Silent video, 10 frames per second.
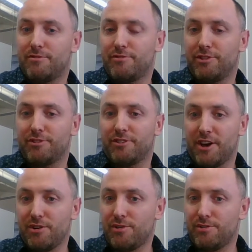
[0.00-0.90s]

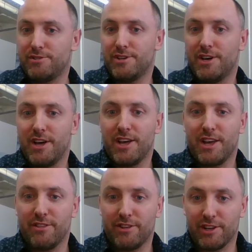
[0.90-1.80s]
sale,
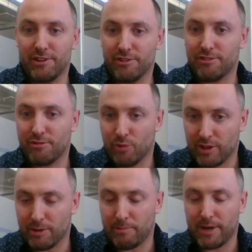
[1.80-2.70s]
and then when
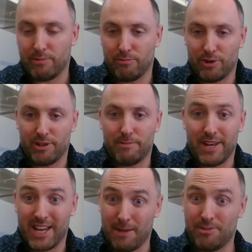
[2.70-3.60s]
the money
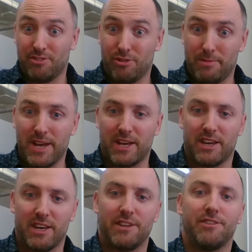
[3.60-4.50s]
comes into your bank
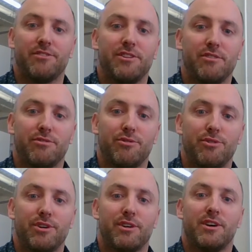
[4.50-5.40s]
account, instead of
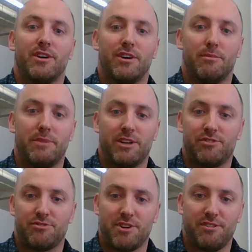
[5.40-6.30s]
doing a match
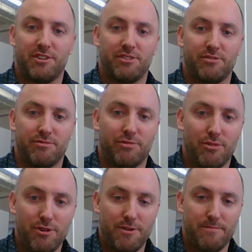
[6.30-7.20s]
transaction
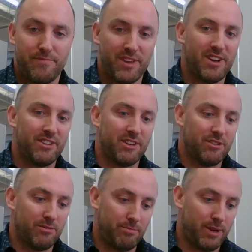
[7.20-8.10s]
for it,
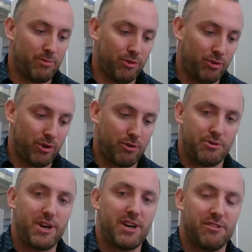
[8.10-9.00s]
people do a
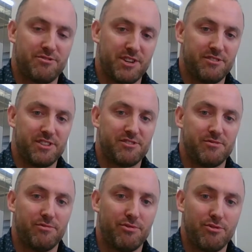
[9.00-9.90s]
create transaction
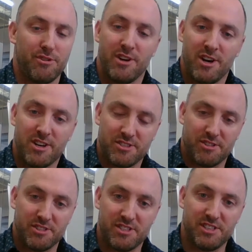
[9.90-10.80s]
for it. So it
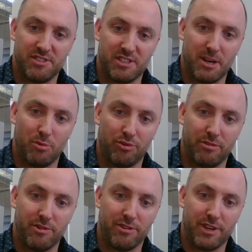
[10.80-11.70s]
essentially doubles
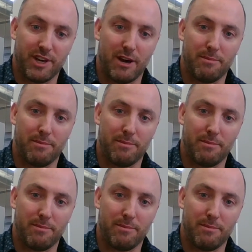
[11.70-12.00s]
everything up.